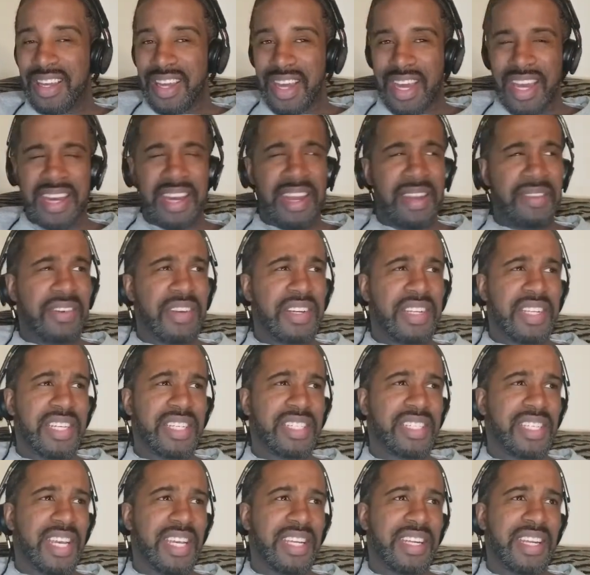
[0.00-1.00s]
I never
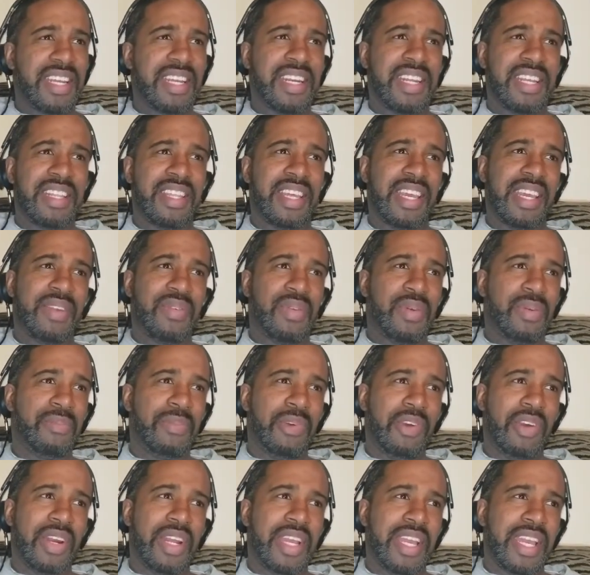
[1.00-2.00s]
disliked anything with
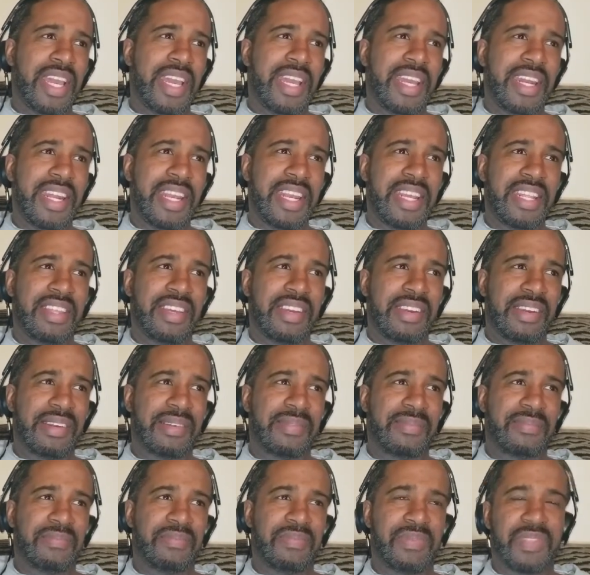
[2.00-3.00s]
Boity yet
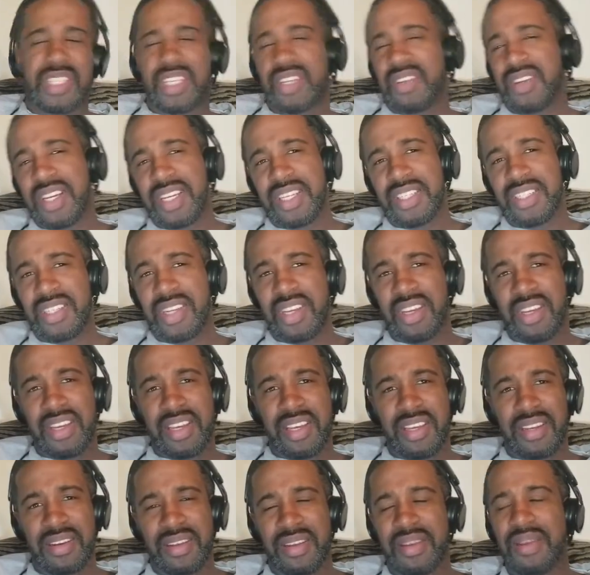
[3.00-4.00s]
either. So that's
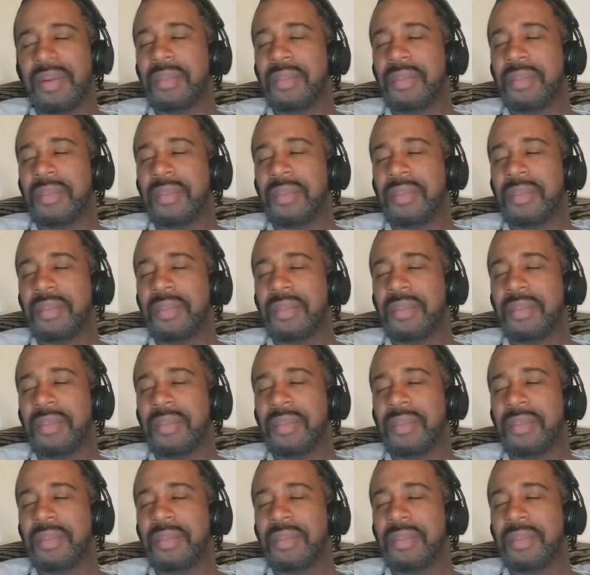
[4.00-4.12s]
good.